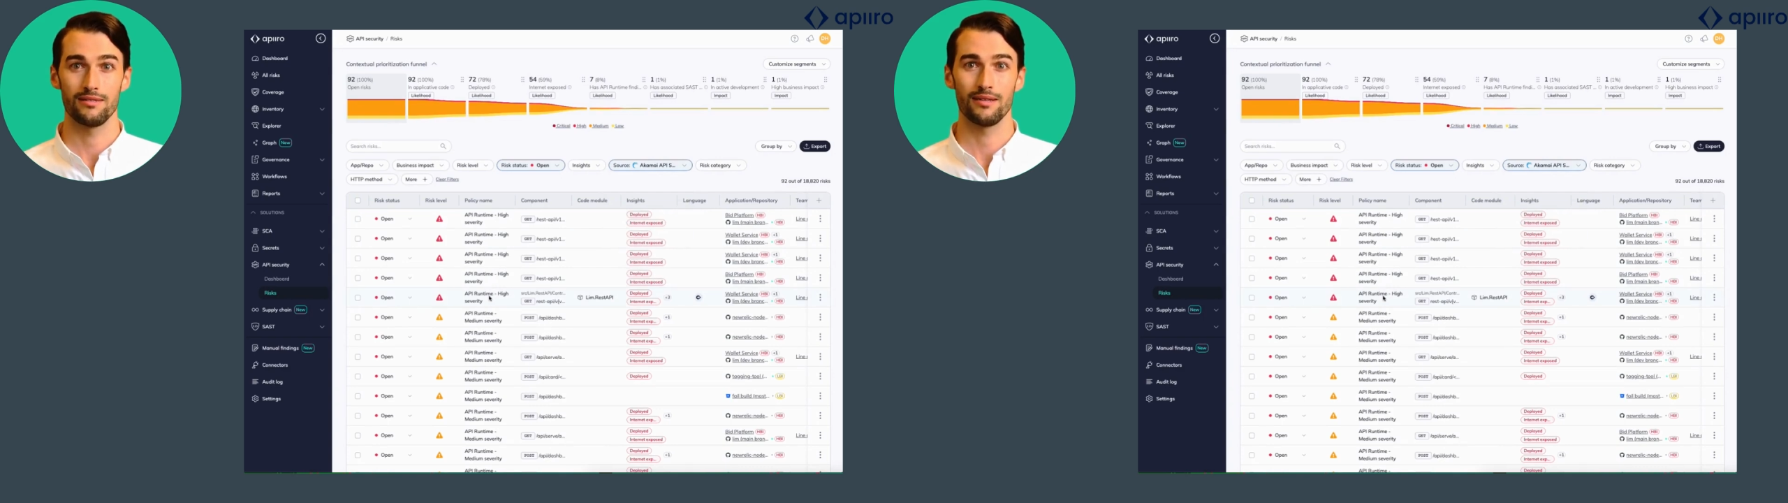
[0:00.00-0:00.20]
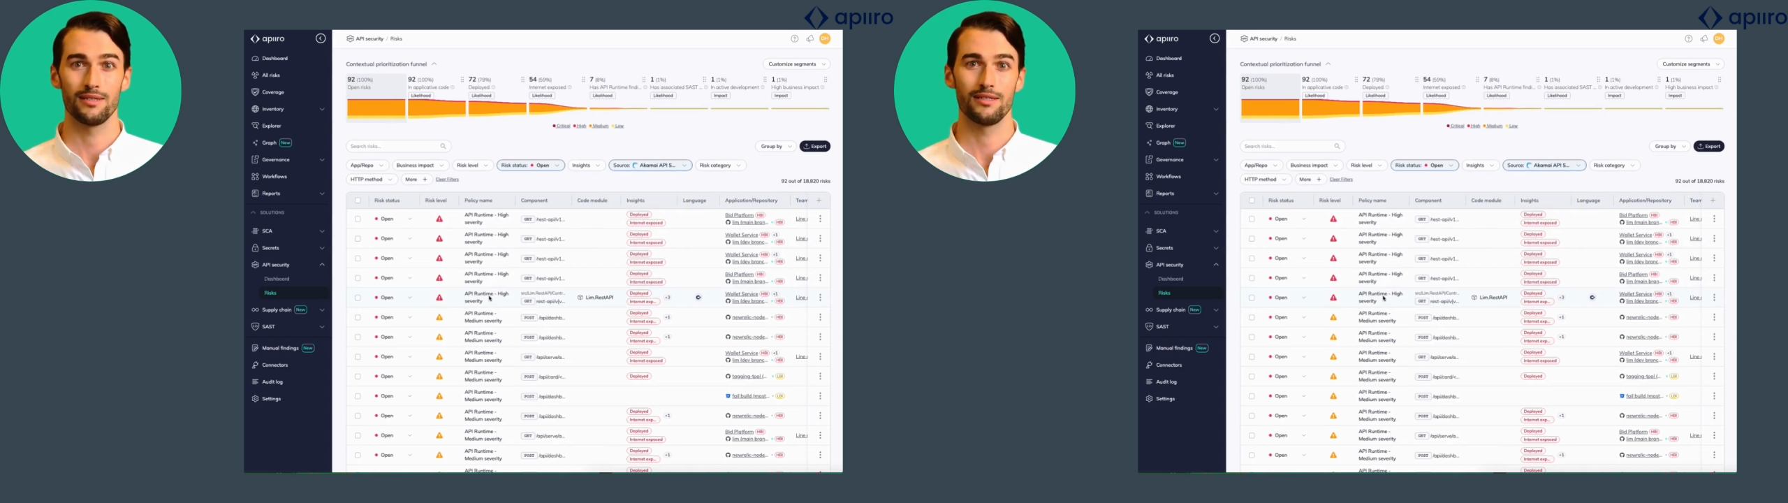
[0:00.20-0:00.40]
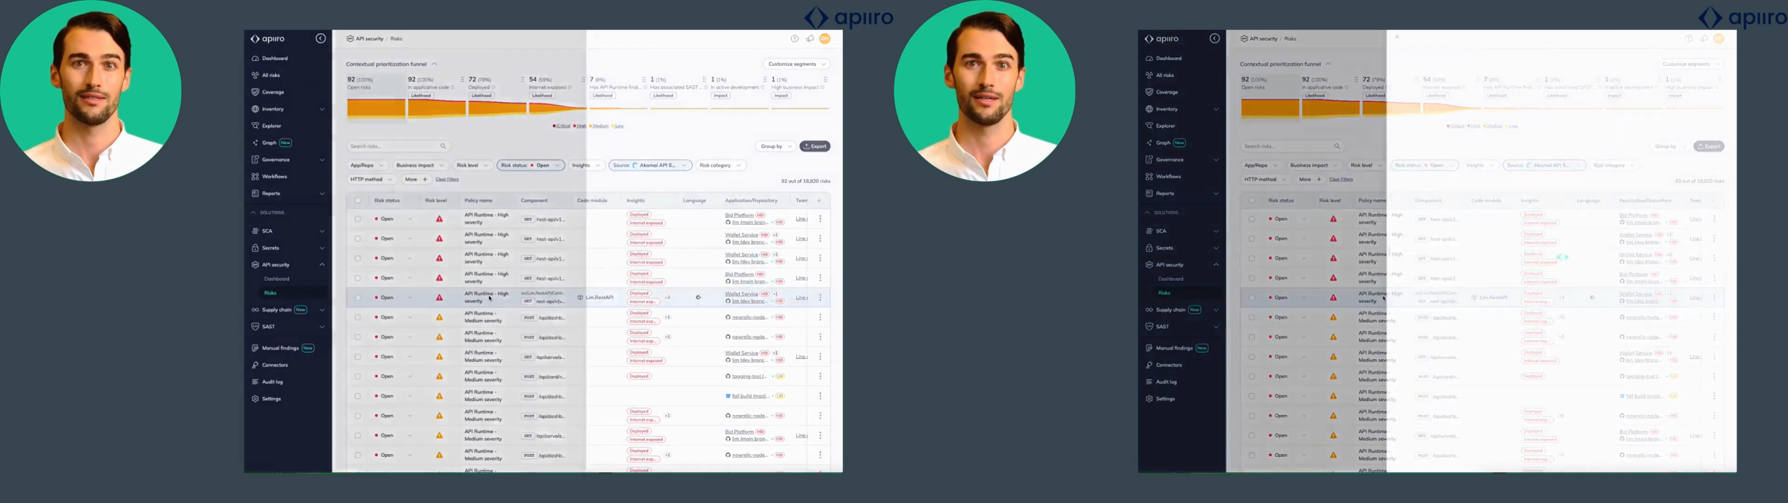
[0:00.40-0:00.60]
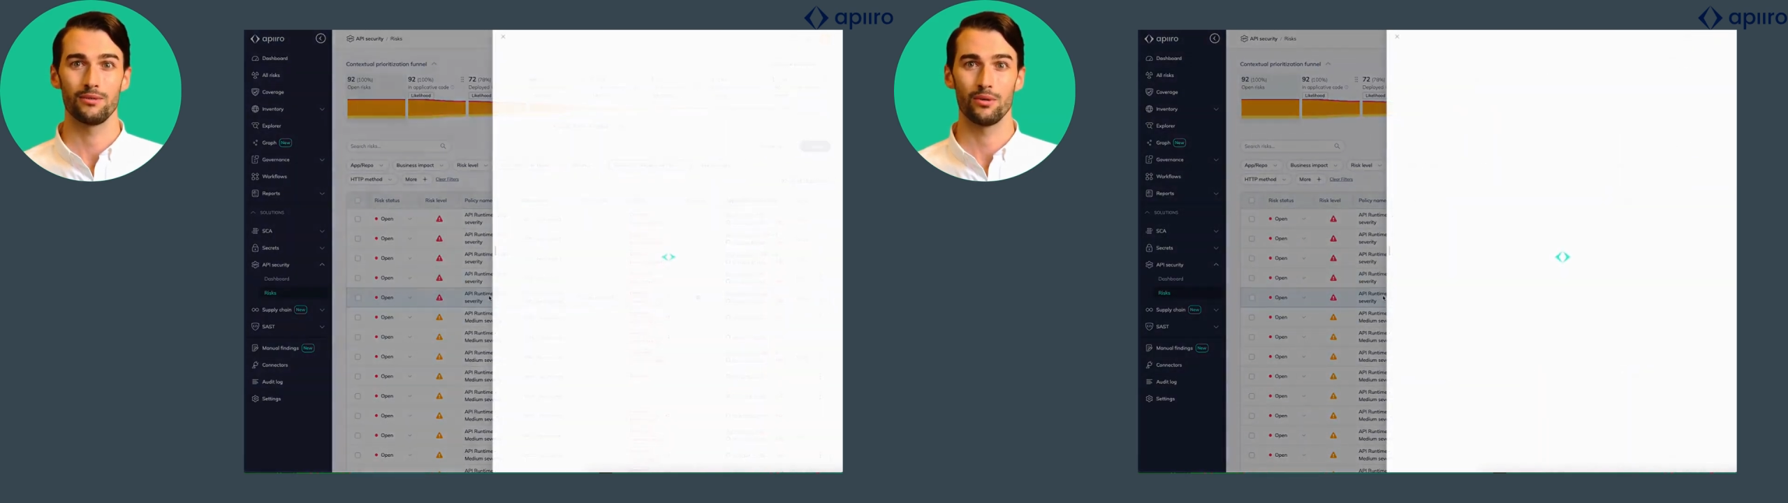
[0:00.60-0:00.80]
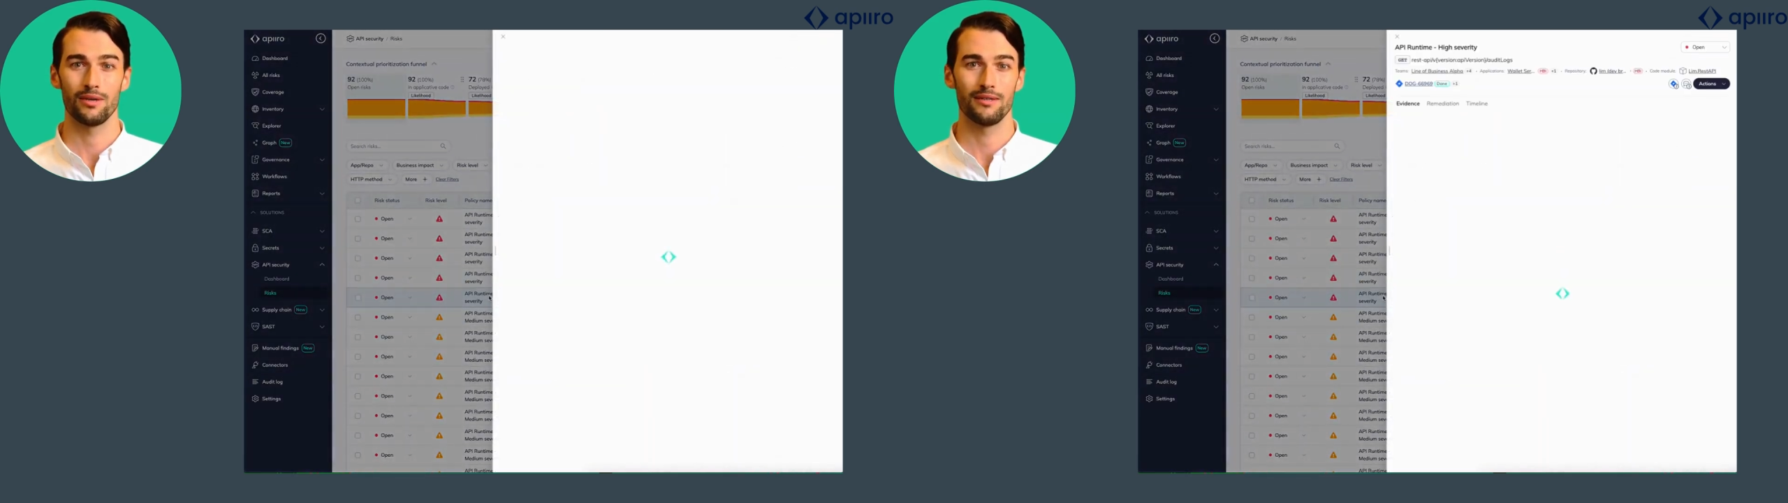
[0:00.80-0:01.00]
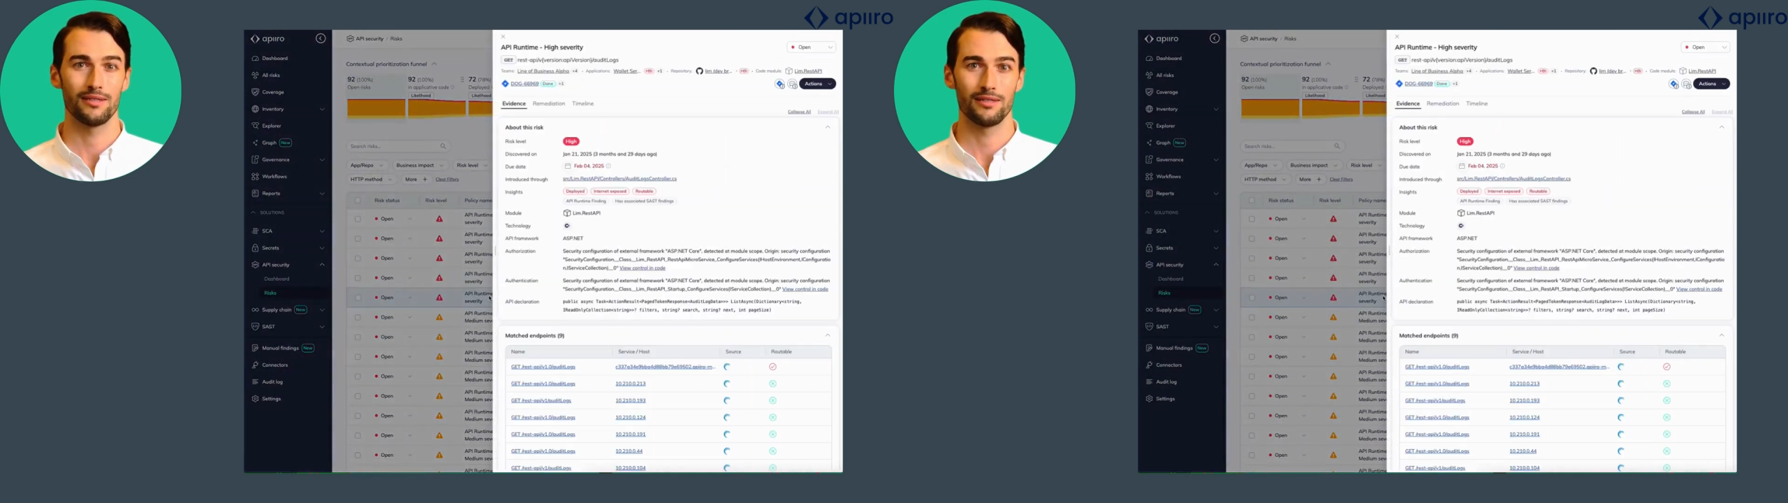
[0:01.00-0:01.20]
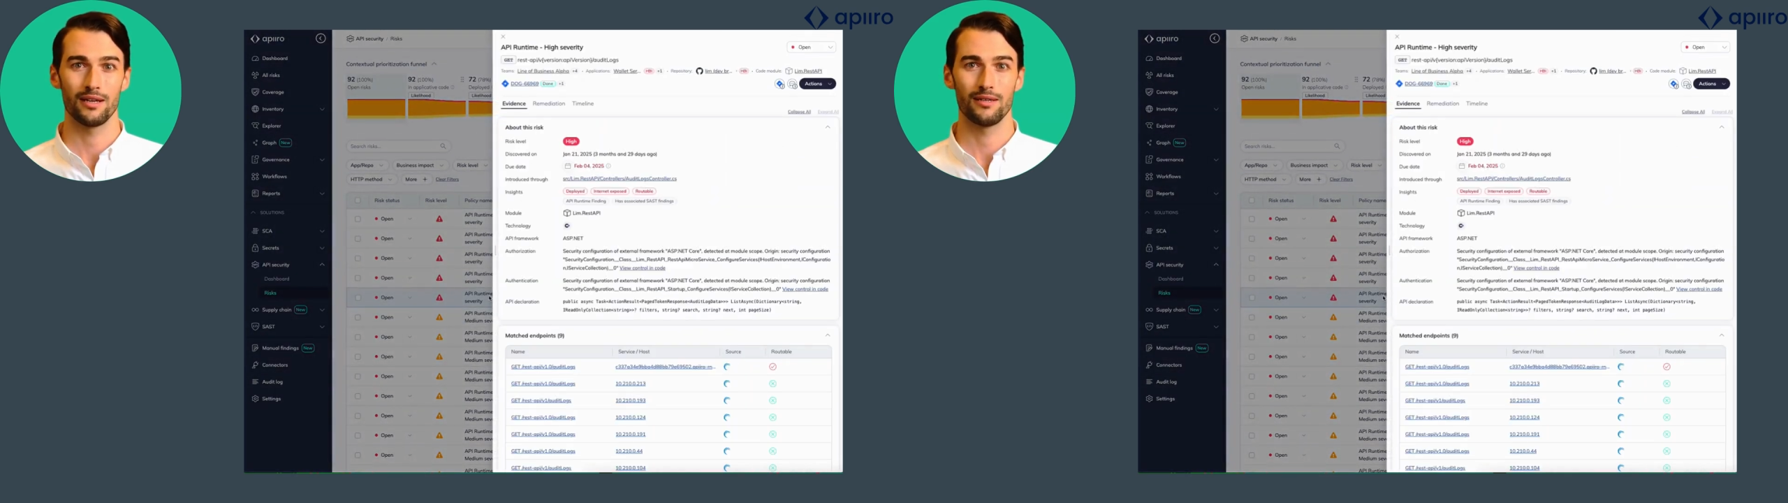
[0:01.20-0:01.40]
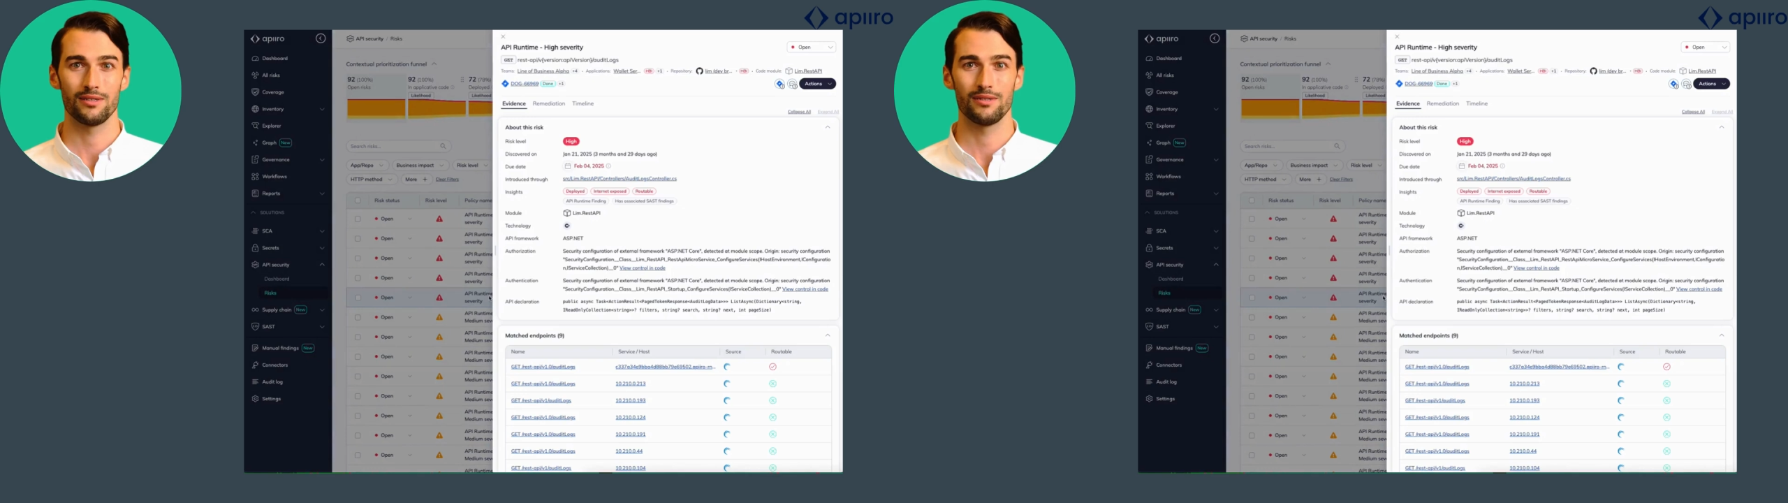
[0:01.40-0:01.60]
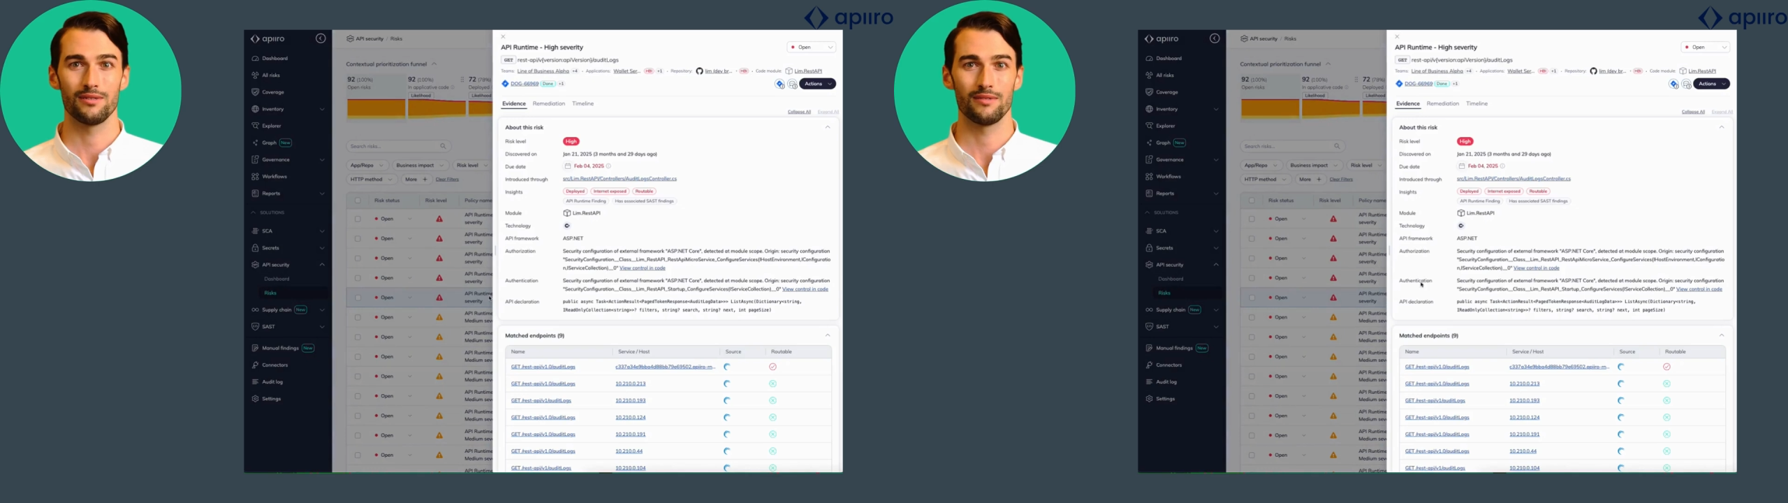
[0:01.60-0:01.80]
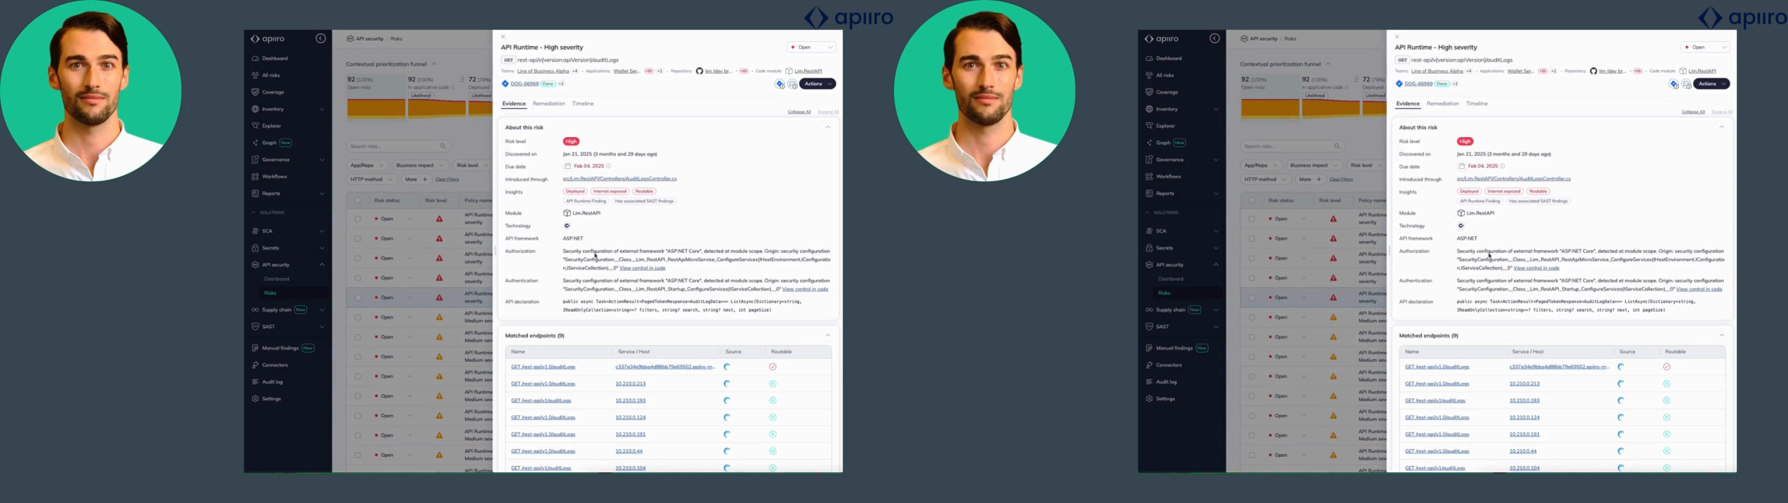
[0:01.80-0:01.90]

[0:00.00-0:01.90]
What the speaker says: let's select one and discuss.